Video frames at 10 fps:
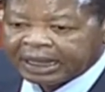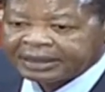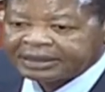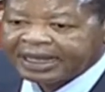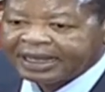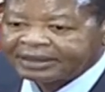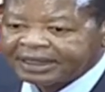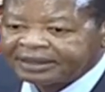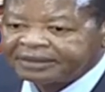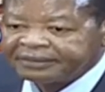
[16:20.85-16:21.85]
as,
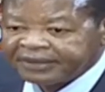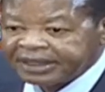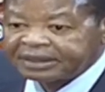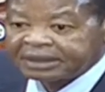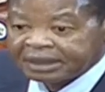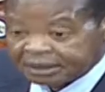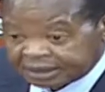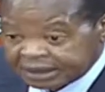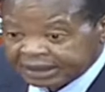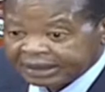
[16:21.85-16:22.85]
as
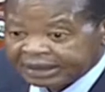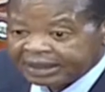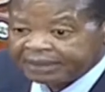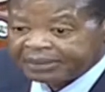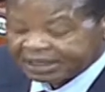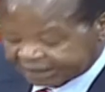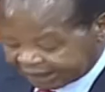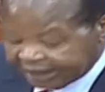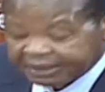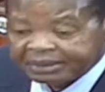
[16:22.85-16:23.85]
envisaged in the
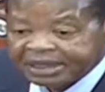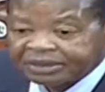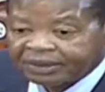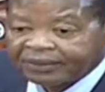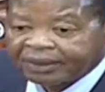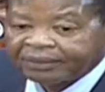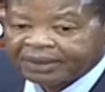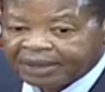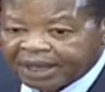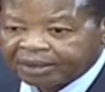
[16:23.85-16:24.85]
best governments of, of
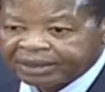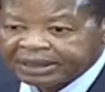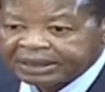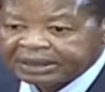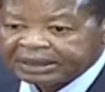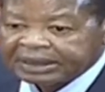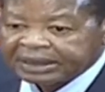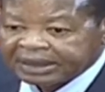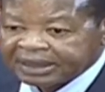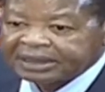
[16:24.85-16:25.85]
the world.
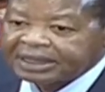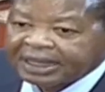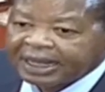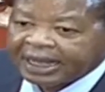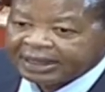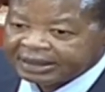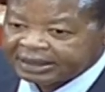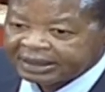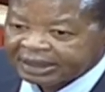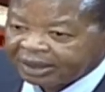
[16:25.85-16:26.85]
In this regard,
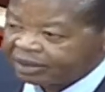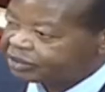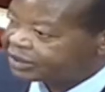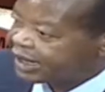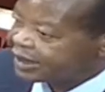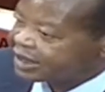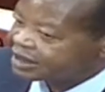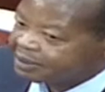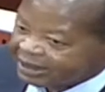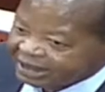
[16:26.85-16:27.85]
I want to say in
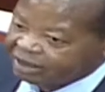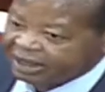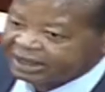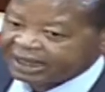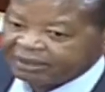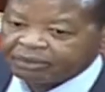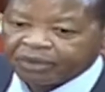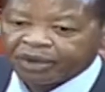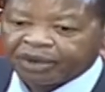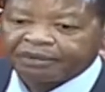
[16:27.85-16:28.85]
this particular time
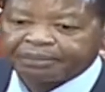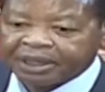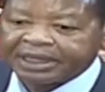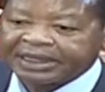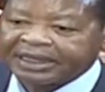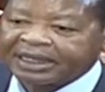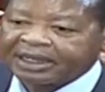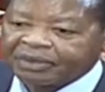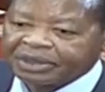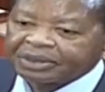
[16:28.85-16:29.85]
of
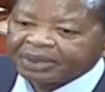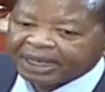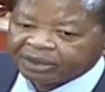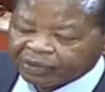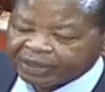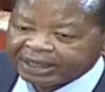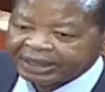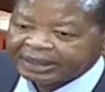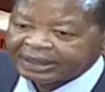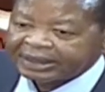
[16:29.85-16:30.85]
politicking which we are doing,
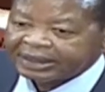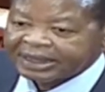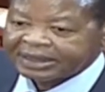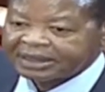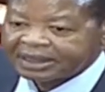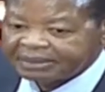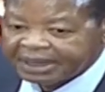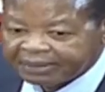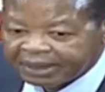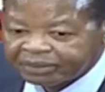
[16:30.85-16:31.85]
let's
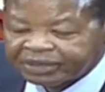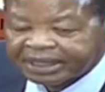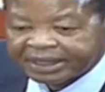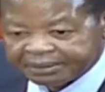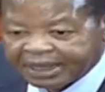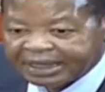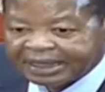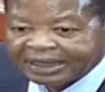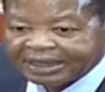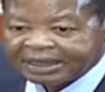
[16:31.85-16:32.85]
remember Mzee Kibaki.